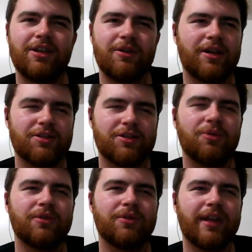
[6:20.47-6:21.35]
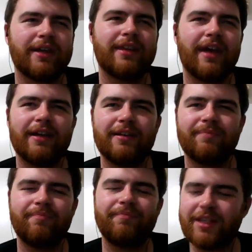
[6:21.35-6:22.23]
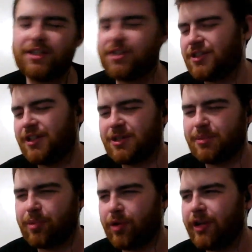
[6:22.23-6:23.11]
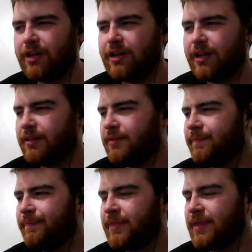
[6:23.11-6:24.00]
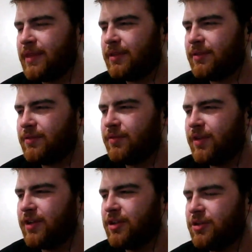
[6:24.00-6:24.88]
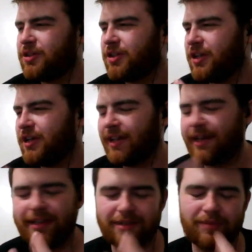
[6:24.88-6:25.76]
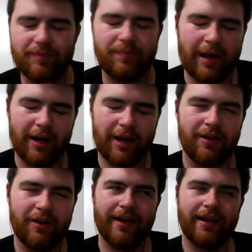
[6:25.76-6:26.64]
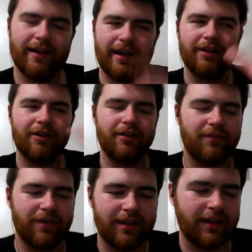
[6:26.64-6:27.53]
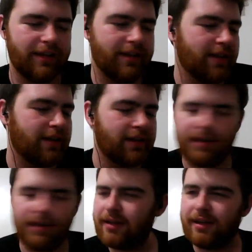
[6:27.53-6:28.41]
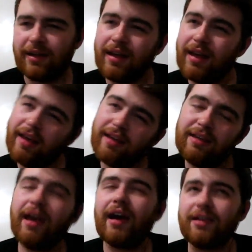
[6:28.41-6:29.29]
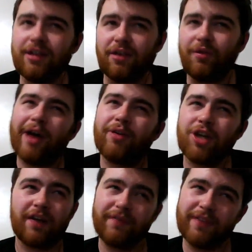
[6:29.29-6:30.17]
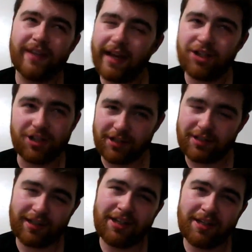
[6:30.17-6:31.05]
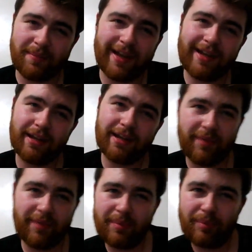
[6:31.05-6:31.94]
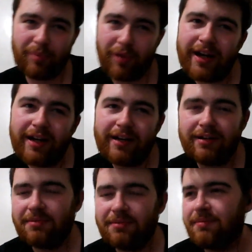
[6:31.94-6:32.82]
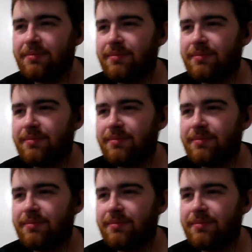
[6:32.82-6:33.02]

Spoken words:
gets old like that and is just exploited and reduced to like its bare iconography. Like, yeah, you round off the edges and you make it a bit bright and